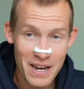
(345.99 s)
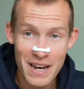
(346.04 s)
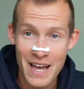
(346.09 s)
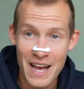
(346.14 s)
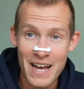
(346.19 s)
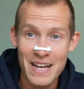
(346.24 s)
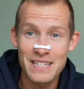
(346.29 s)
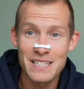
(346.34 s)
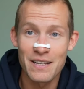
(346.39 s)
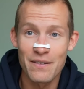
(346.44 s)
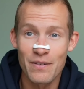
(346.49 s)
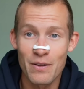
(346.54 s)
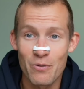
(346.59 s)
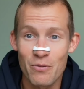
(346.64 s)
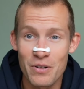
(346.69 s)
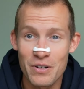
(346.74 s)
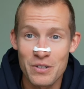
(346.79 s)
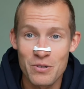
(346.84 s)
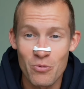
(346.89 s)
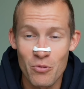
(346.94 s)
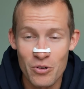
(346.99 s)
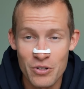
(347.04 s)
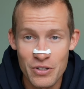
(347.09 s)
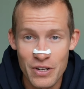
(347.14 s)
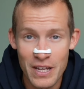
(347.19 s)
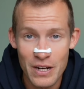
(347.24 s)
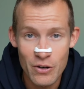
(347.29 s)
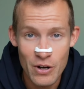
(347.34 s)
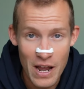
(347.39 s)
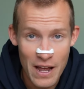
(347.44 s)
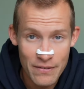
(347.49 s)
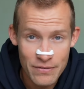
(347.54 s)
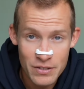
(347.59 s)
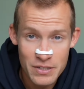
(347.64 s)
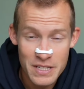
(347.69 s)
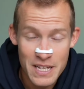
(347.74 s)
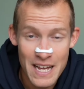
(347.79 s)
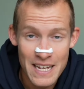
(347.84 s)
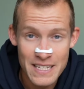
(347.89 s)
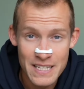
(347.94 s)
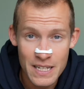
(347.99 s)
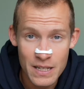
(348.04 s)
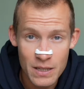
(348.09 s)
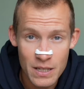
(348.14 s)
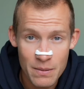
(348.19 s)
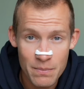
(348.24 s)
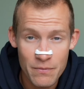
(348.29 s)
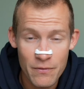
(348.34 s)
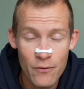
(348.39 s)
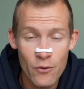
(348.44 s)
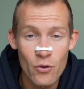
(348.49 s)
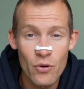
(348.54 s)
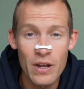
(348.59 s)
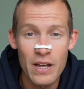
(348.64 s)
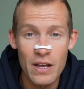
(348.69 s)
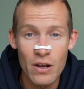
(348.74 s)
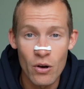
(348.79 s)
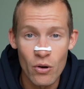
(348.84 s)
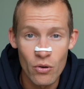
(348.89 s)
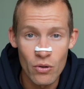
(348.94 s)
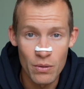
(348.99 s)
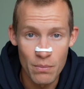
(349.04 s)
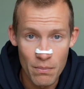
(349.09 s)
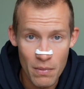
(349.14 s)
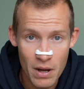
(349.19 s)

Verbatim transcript: and asked if they wanted to work together after testing them for a whole